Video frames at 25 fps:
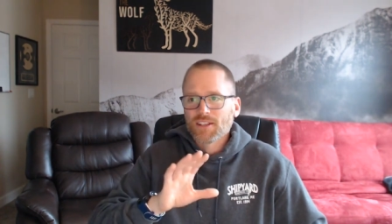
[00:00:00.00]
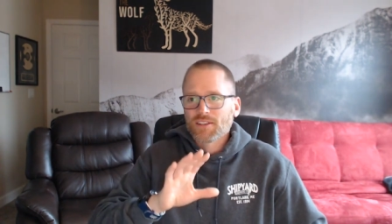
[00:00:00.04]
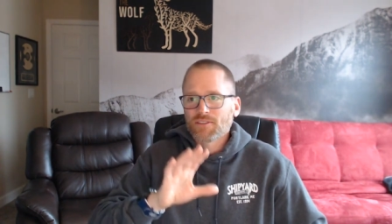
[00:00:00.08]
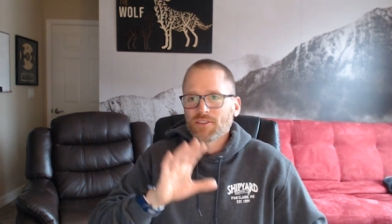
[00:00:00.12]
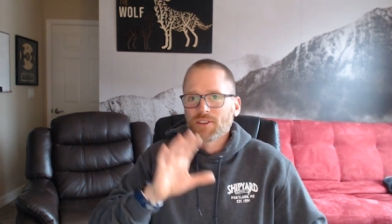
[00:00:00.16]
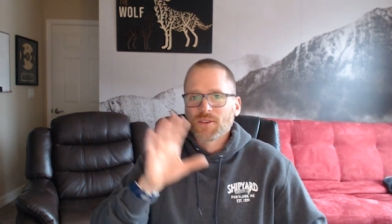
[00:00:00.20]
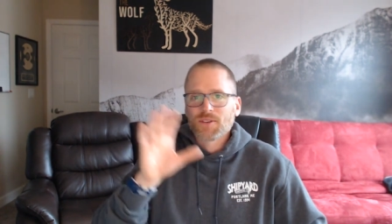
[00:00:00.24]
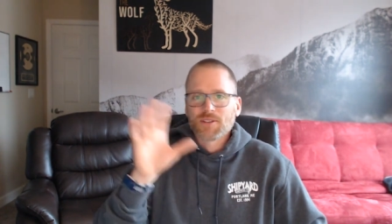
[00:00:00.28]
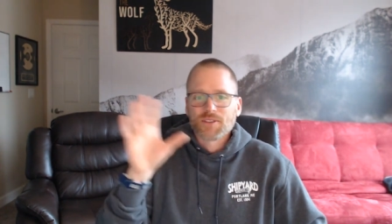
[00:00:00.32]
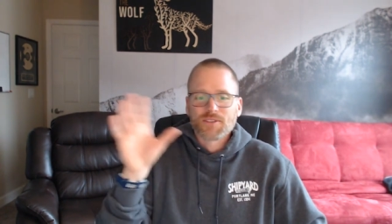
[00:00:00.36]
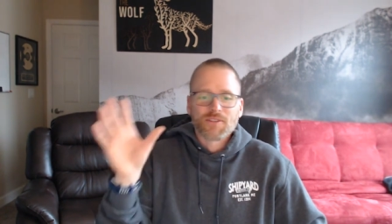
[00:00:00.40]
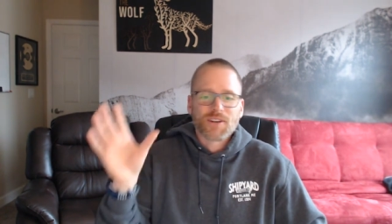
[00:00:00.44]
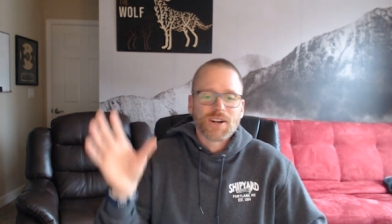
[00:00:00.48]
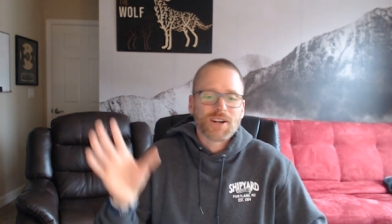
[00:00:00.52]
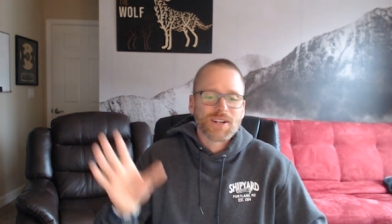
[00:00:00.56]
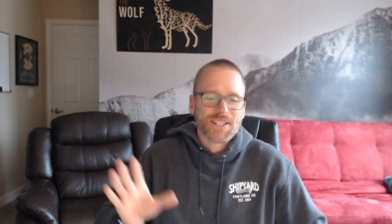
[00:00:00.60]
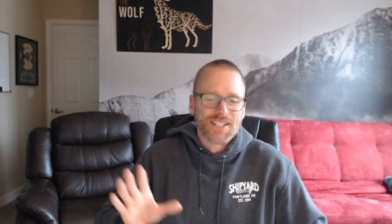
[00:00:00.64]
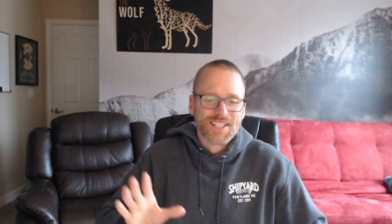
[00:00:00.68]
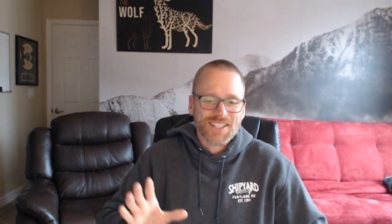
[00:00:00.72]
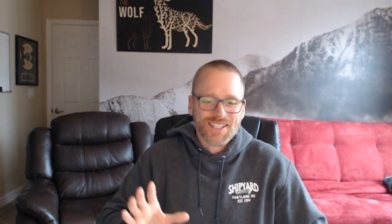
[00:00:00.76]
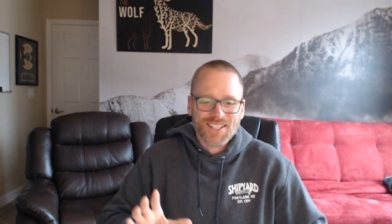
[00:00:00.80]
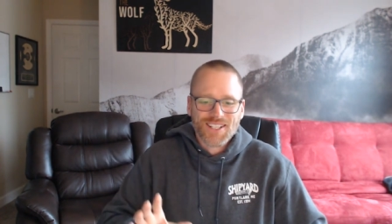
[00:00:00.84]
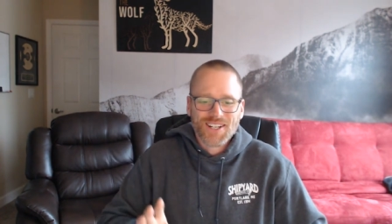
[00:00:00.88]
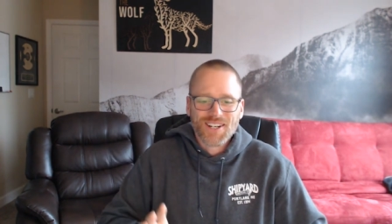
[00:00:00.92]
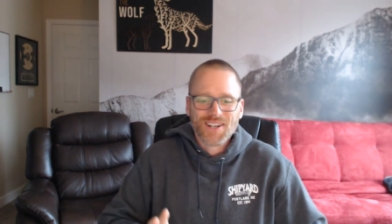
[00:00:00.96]
even though it's very
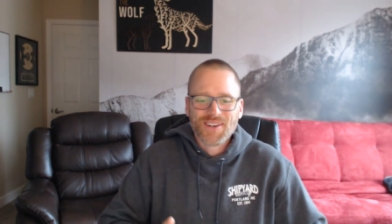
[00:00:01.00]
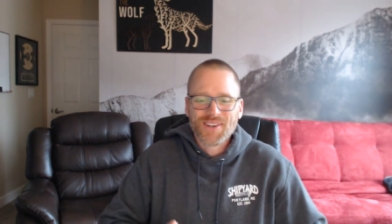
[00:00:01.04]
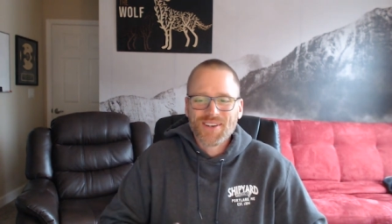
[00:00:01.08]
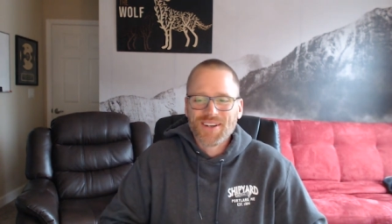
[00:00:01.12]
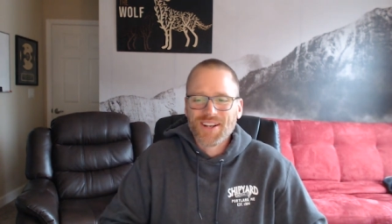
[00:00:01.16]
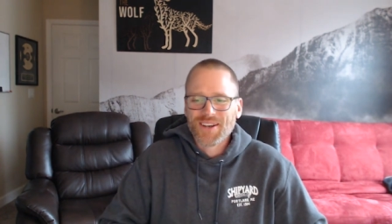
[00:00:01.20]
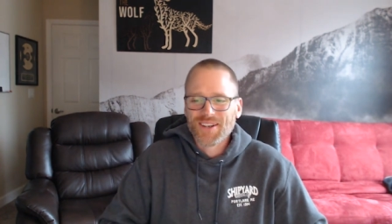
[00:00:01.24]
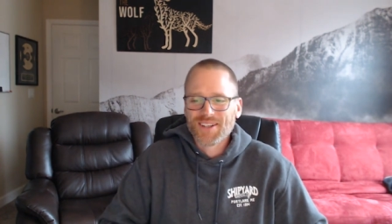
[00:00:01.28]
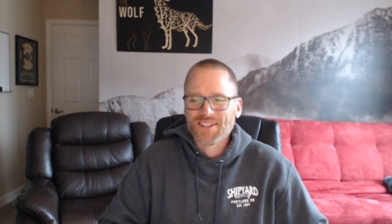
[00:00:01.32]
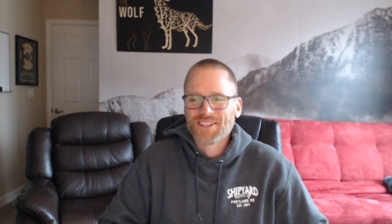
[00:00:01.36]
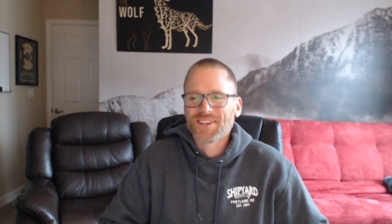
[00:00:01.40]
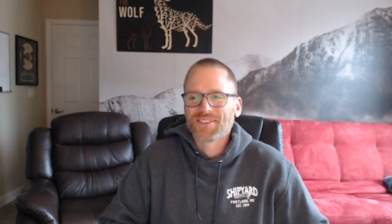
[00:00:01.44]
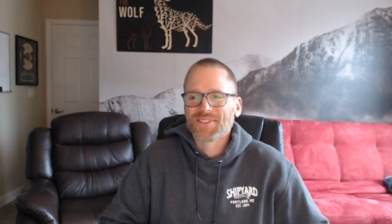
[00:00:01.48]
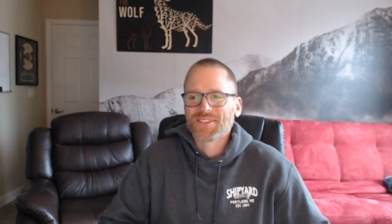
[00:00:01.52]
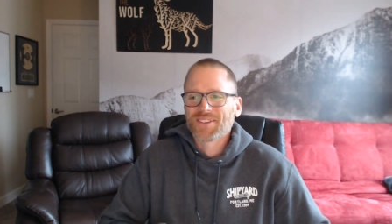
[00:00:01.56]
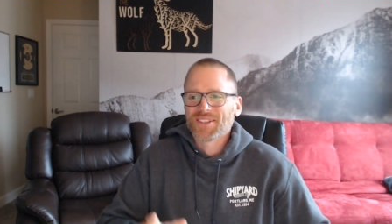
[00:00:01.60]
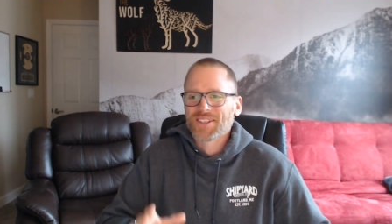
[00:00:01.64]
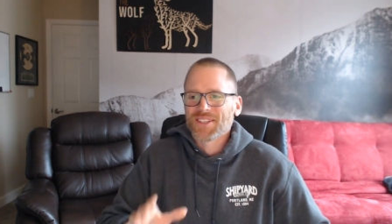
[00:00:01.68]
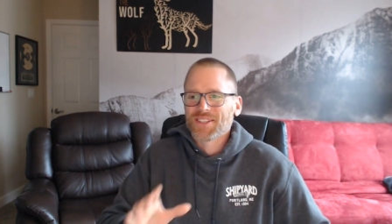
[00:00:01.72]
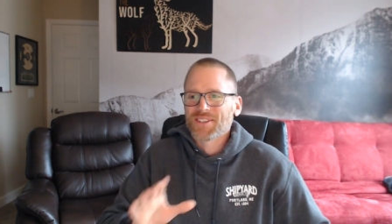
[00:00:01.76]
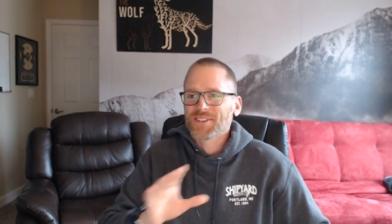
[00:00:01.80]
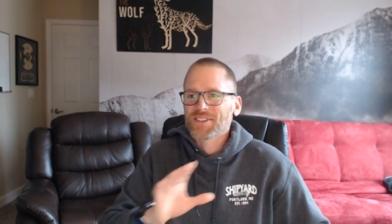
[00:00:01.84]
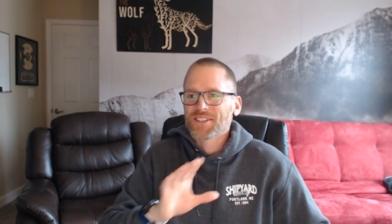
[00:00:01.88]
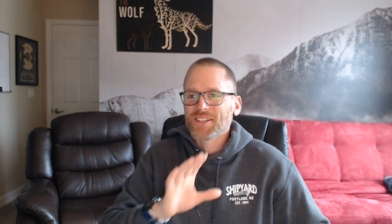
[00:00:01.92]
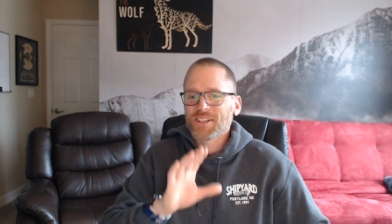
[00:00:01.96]
slow and I don't really
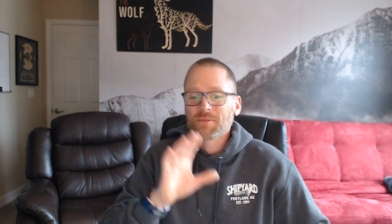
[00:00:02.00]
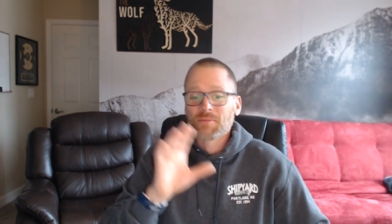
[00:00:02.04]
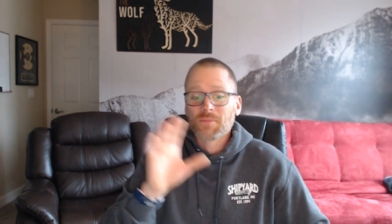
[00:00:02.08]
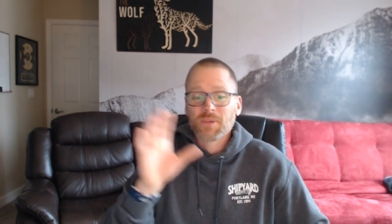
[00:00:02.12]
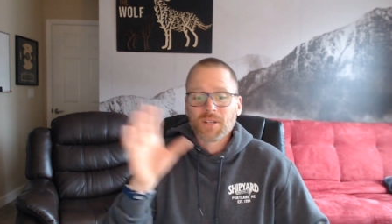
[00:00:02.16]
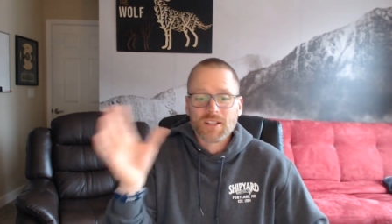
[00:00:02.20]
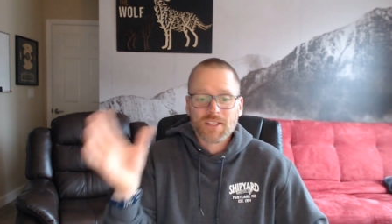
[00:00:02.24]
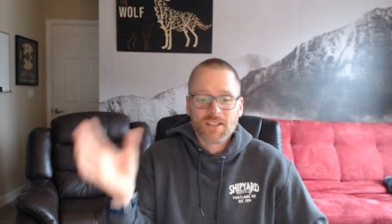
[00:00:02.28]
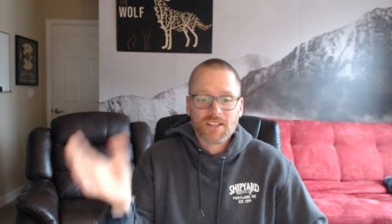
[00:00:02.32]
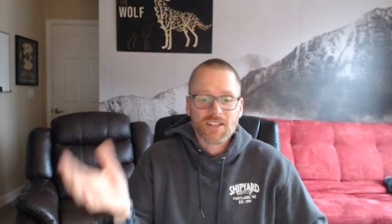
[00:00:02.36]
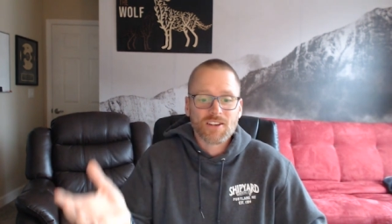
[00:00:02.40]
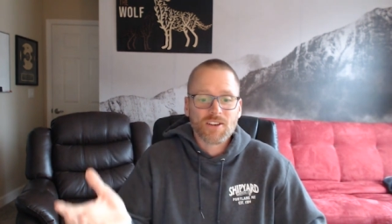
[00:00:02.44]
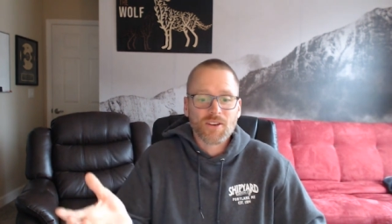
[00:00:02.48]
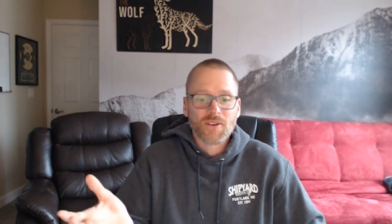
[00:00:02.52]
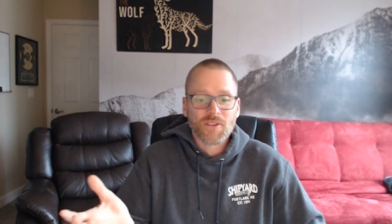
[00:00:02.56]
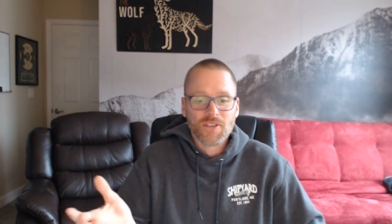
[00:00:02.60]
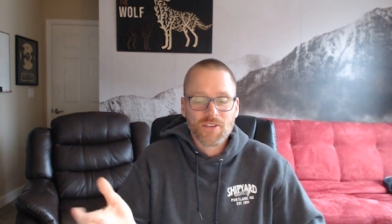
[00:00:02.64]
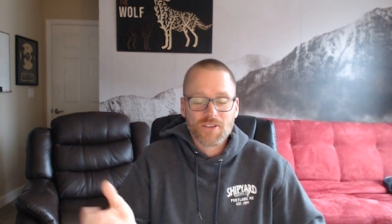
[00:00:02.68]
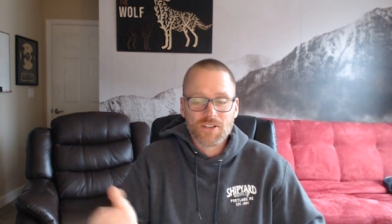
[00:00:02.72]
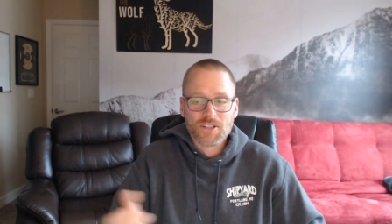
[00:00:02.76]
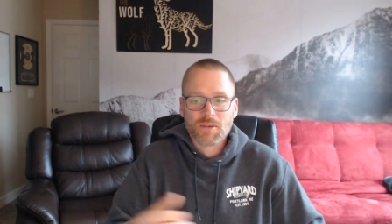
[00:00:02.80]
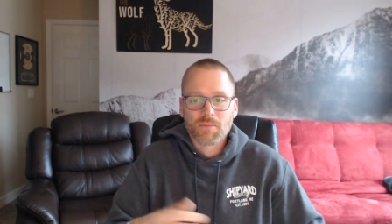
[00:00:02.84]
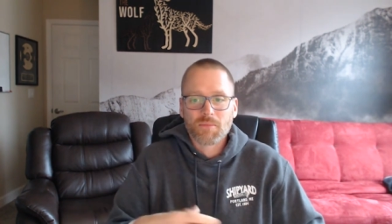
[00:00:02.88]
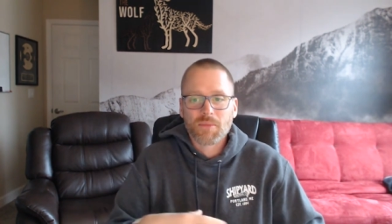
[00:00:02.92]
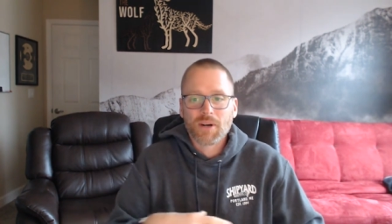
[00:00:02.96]
use it, but, you know,
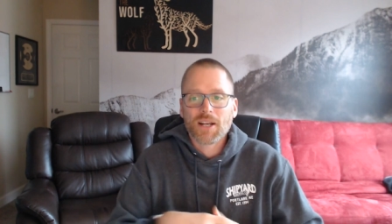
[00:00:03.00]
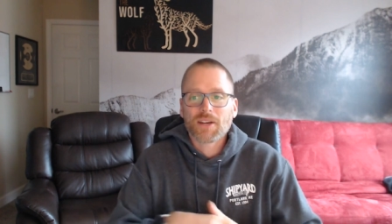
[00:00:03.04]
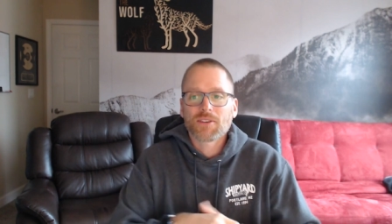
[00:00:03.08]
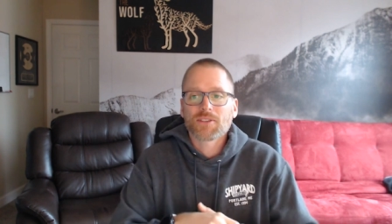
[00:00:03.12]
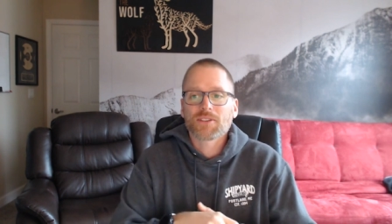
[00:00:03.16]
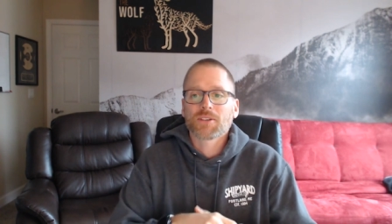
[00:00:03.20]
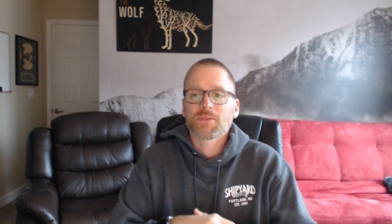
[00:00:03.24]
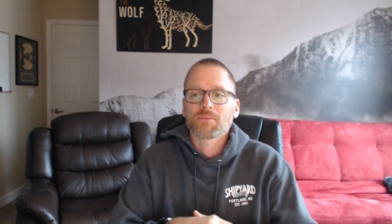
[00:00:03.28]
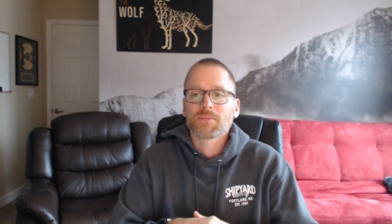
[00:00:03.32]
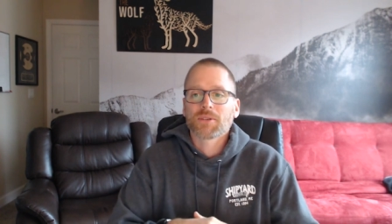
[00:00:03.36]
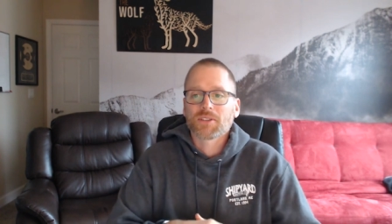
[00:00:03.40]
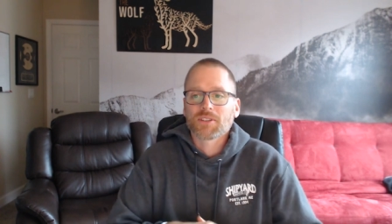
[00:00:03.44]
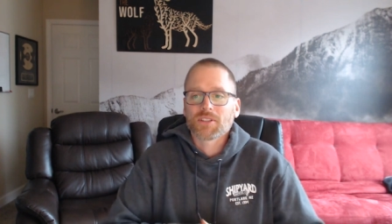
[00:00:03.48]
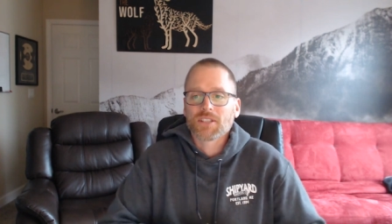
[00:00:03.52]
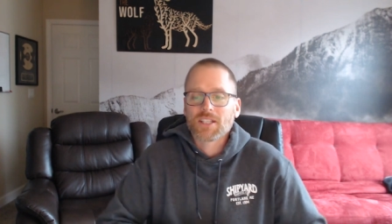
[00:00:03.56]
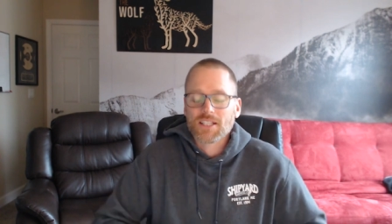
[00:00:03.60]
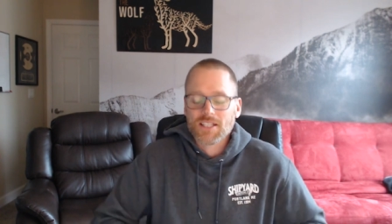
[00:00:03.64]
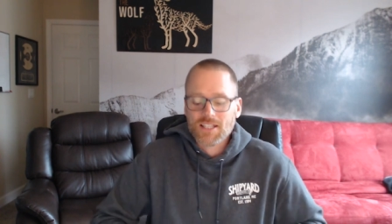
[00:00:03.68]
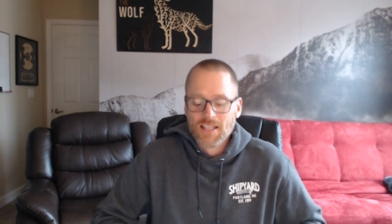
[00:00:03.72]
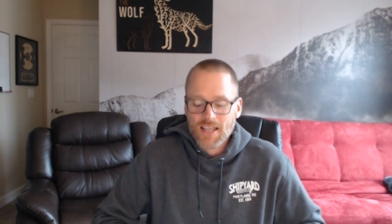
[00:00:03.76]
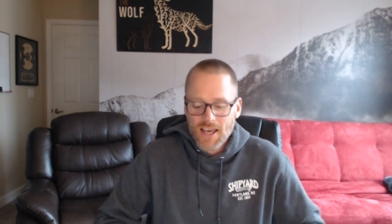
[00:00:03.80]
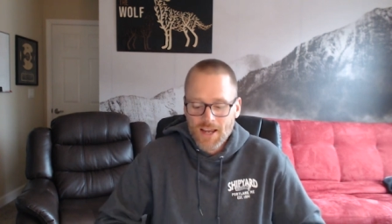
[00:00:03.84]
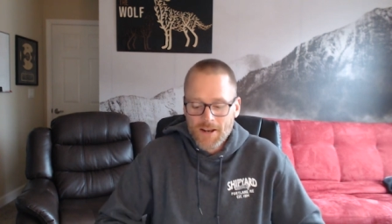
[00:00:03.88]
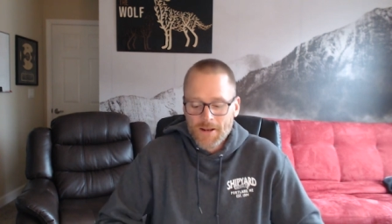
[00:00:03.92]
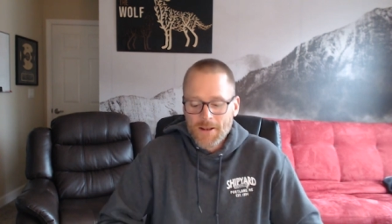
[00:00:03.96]
there's a browser built into
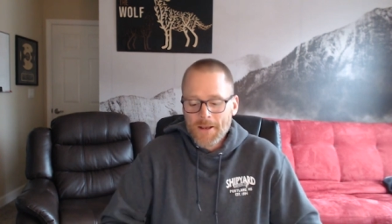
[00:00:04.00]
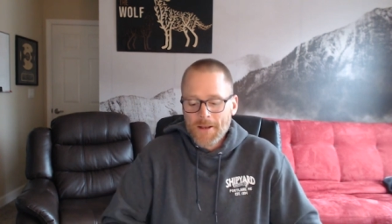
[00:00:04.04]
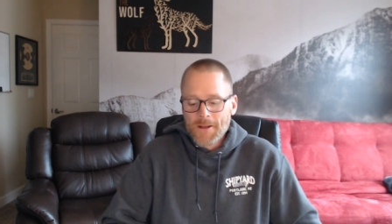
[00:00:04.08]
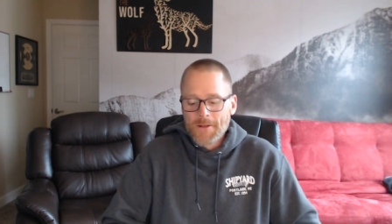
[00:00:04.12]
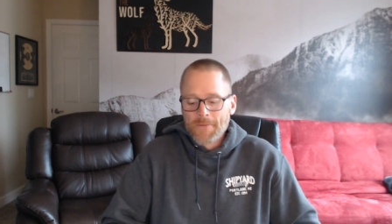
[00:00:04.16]
that.